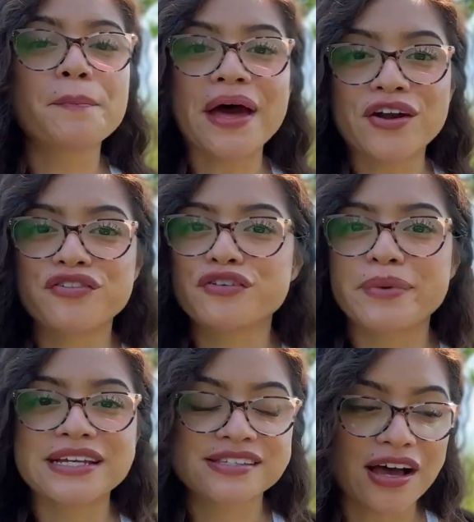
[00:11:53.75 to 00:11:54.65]
better for
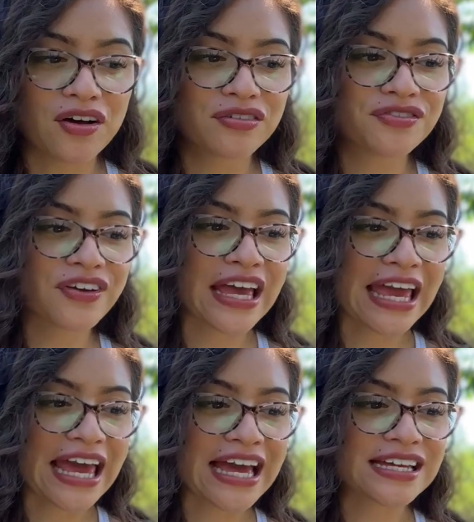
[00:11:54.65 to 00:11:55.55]
myself,
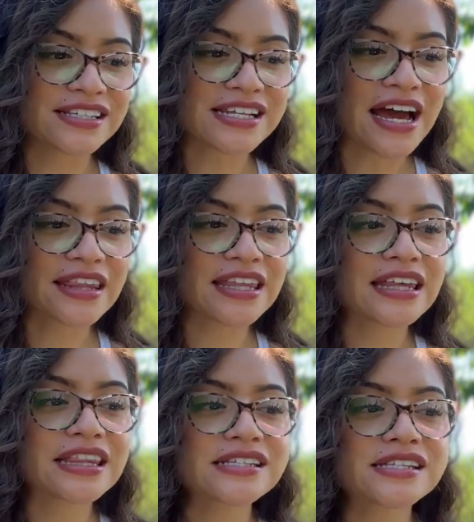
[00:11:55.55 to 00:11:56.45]
and I
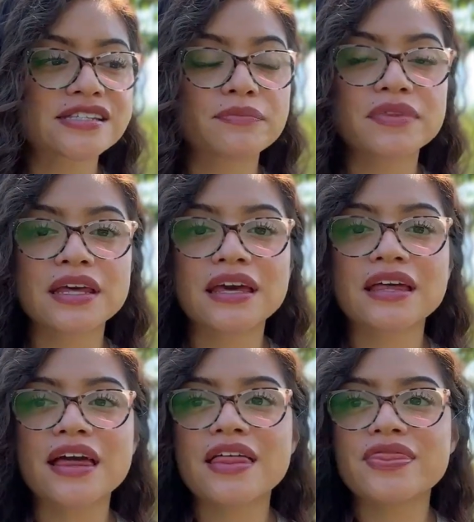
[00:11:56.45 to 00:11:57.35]
think this is something,